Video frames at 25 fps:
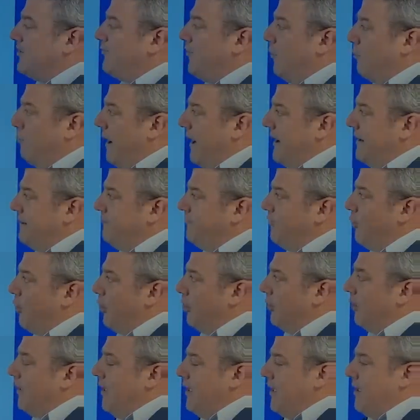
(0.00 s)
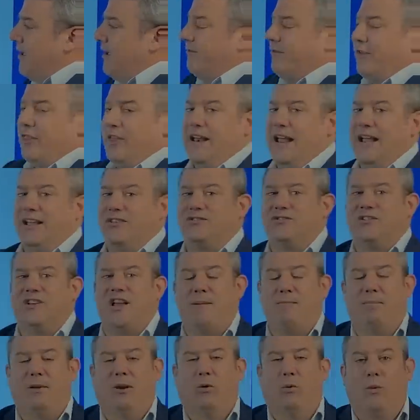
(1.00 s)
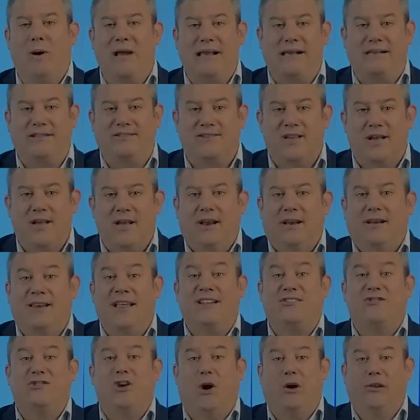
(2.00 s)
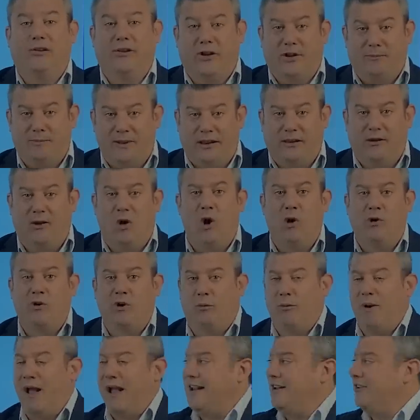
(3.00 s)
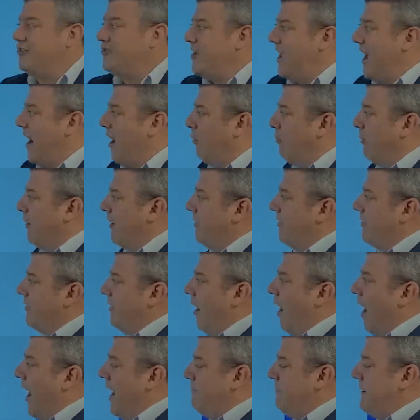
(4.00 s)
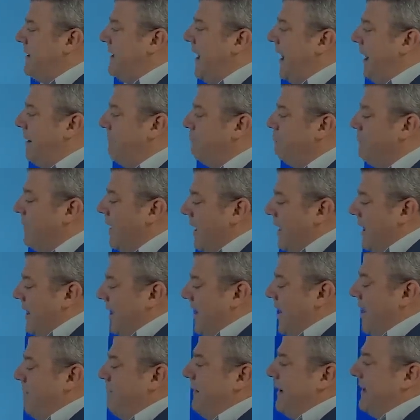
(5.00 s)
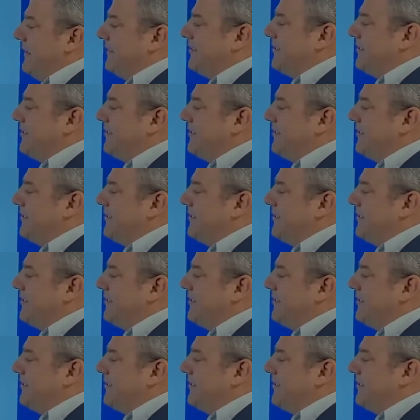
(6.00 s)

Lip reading: for rainfall for the next couple of weeks. Let's go a little bit longer range now with IBM. Keeping it